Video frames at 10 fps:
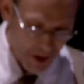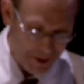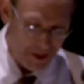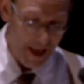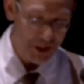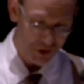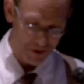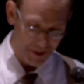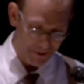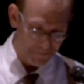on gas
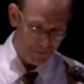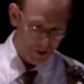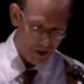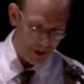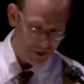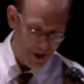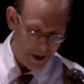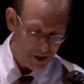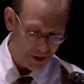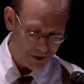drilling, uh,
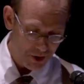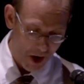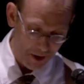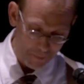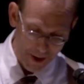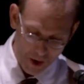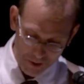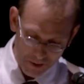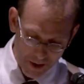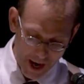tonight he'll talk
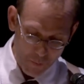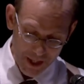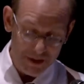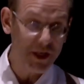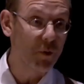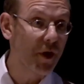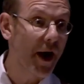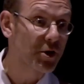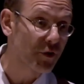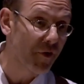about how we can deal with
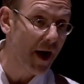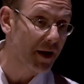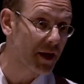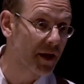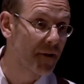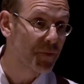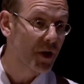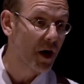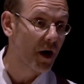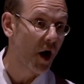hydrofracking
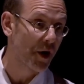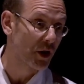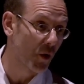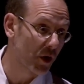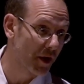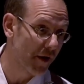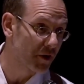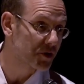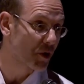uh, on a local level.